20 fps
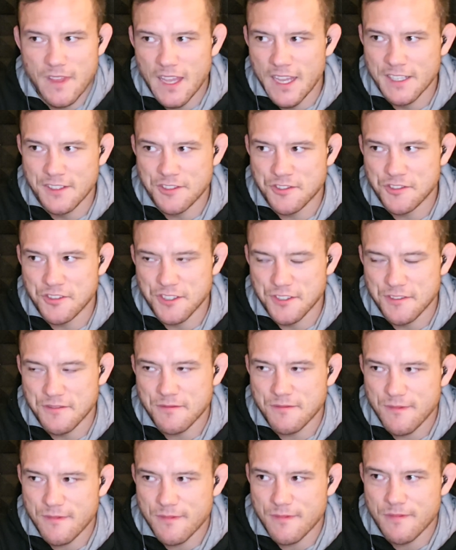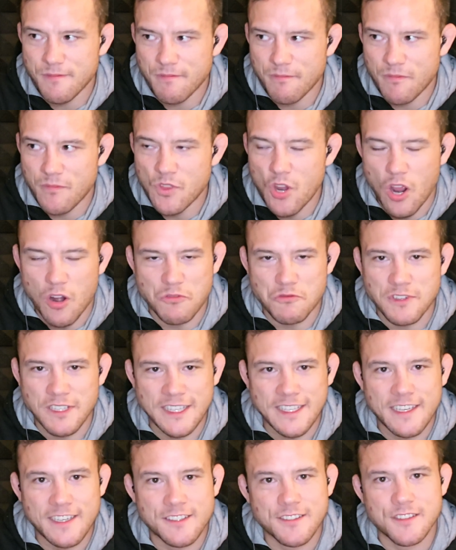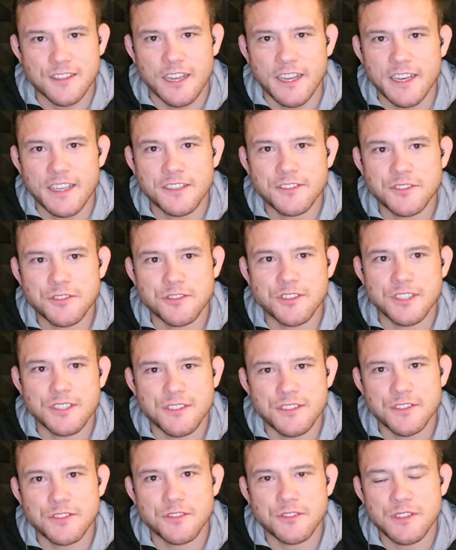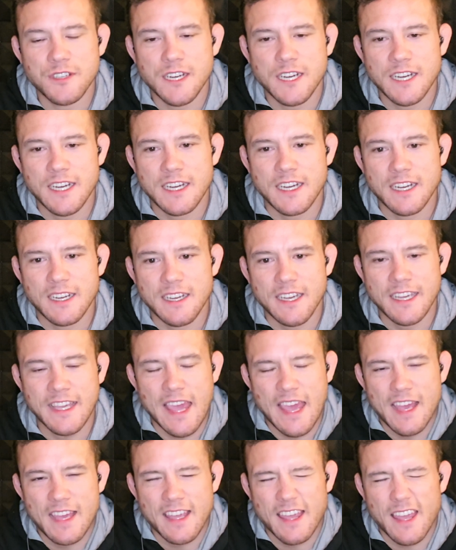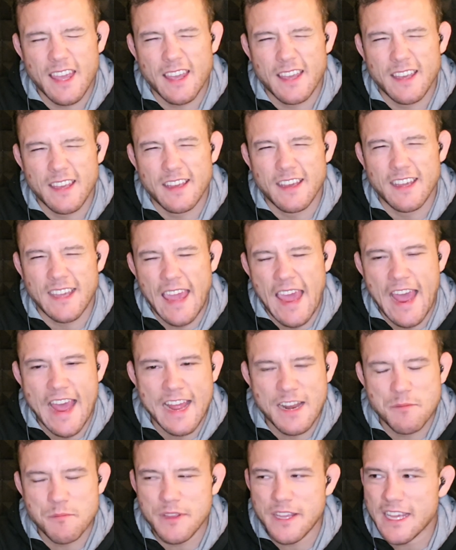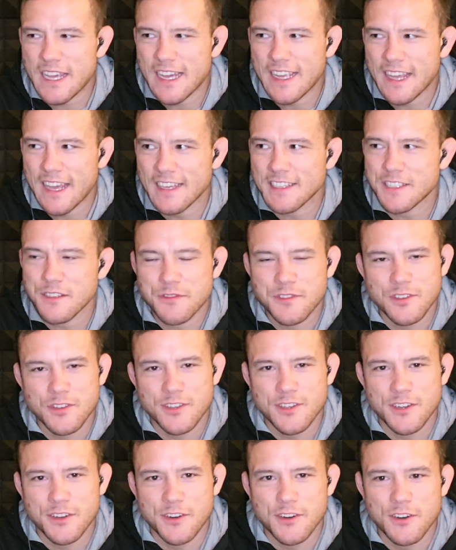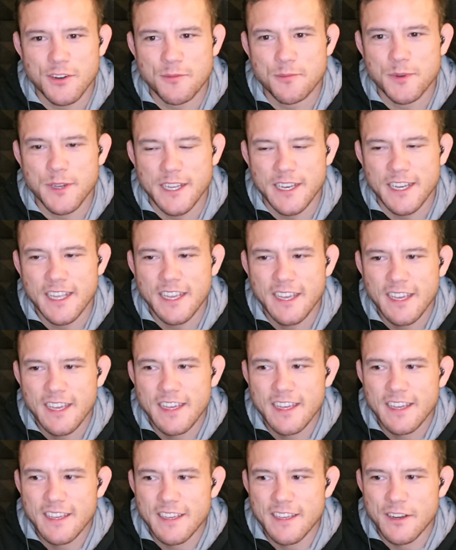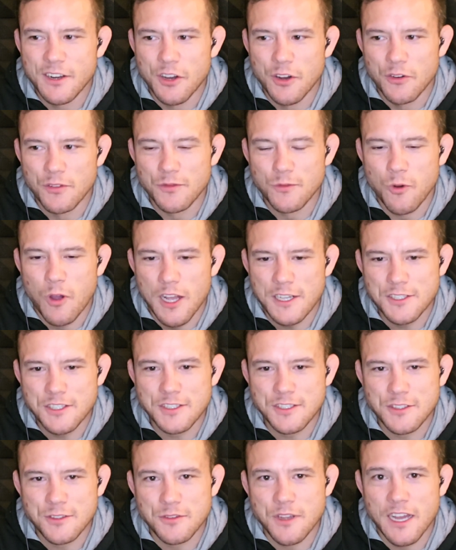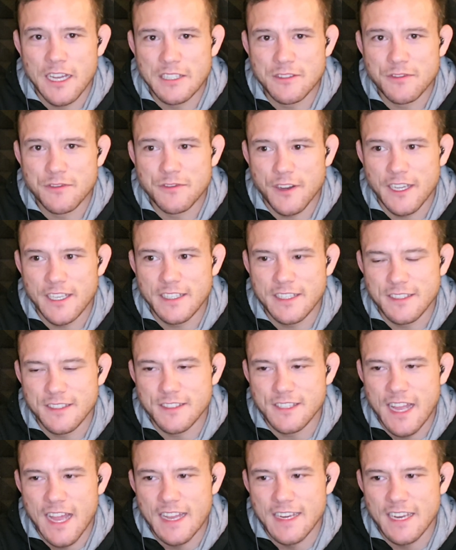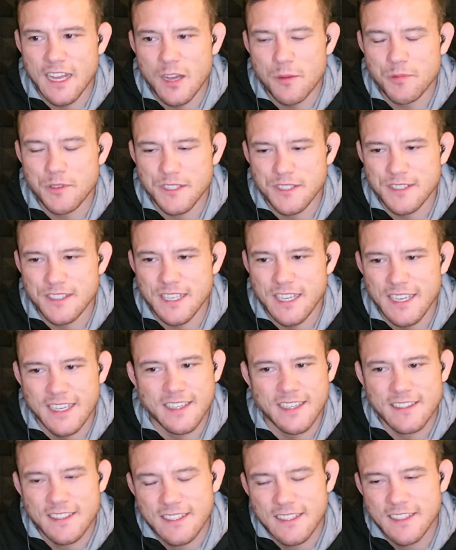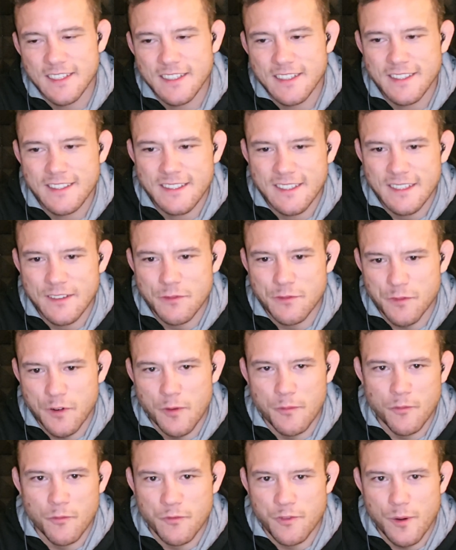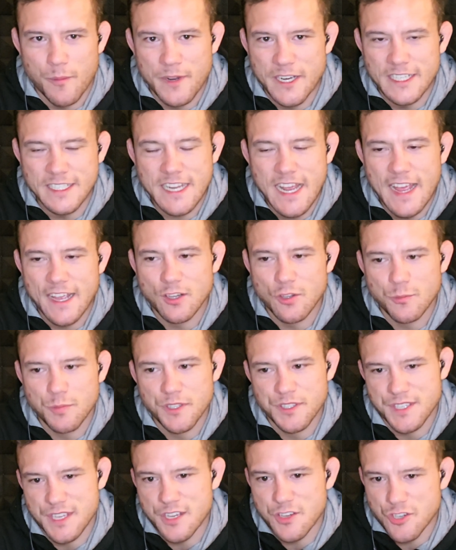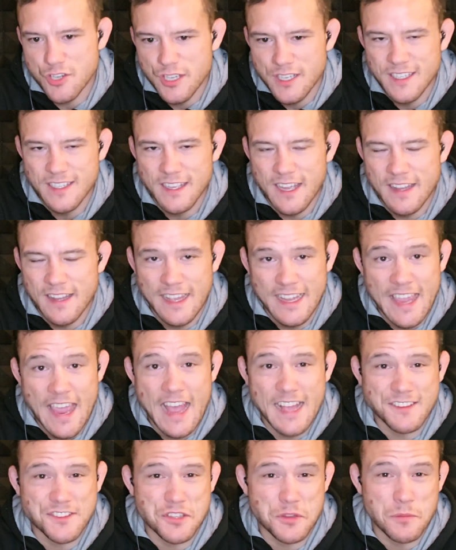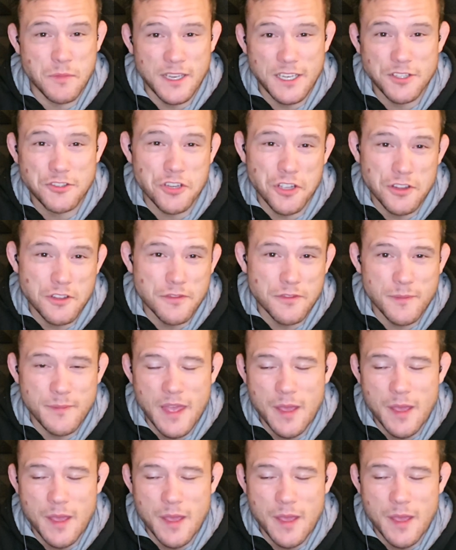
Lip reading: It's just not really exciting jiu-jitsu. It can be, I guess, if you're a nerd, but watching two guys fight to stand up is like from an entangled position, and they can't submit each other from